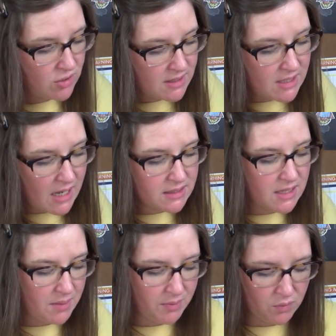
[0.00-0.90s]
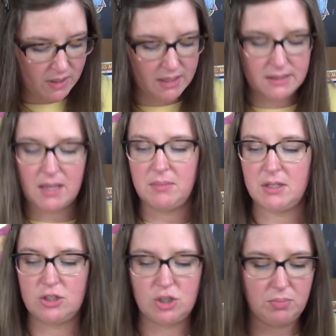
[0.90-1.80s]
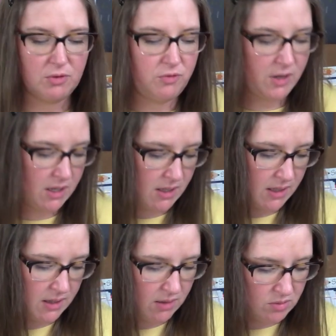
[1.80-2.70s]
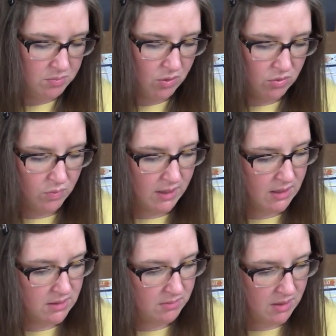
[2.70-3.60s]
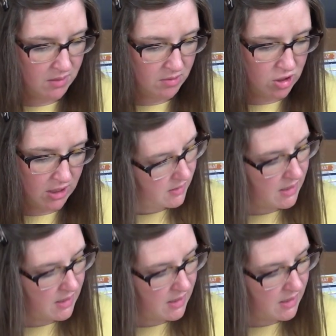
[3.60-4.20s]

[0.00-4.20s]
these last couple weeks have been super fun. I think it was both weeks. Let me double check.